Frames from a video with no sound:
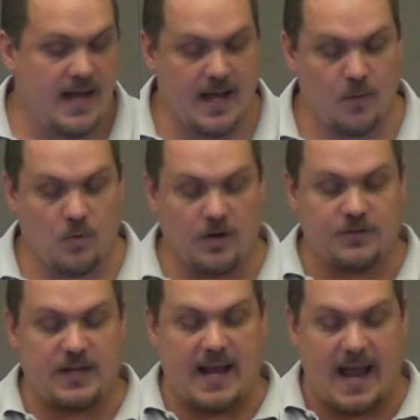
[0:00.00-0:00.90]
It
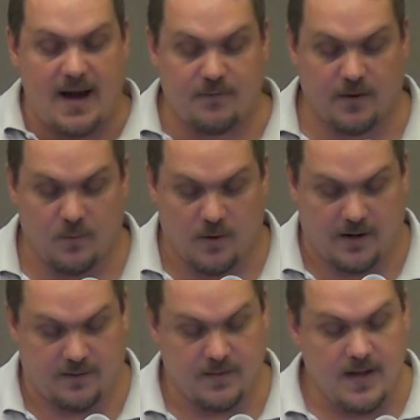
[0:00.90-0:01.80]
works
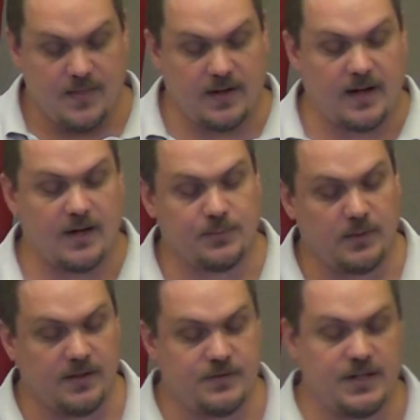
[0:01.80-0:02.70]
everywhere. The
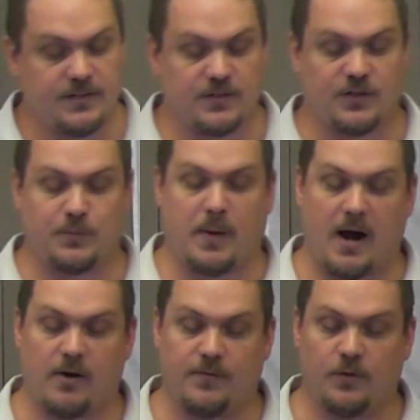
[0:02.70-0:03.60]
gospel of Jesus is
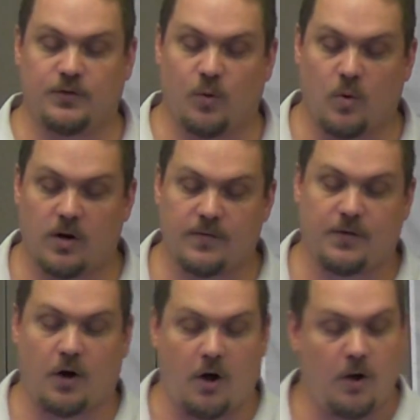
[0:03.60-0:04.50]
powerful to work
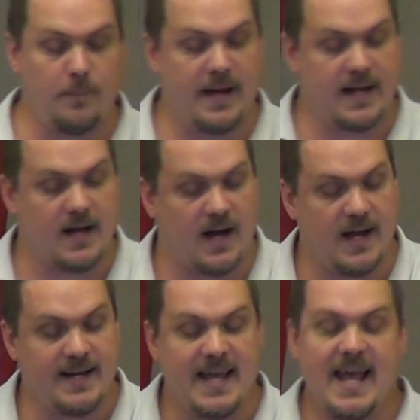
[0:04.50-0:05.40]
for all
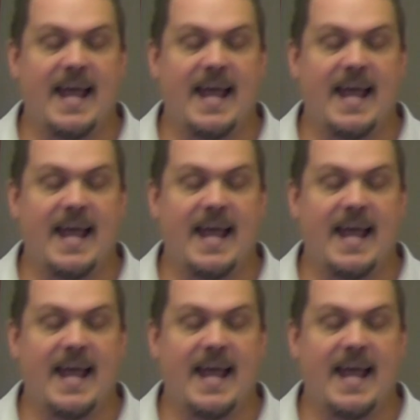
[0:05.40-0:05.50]
mankind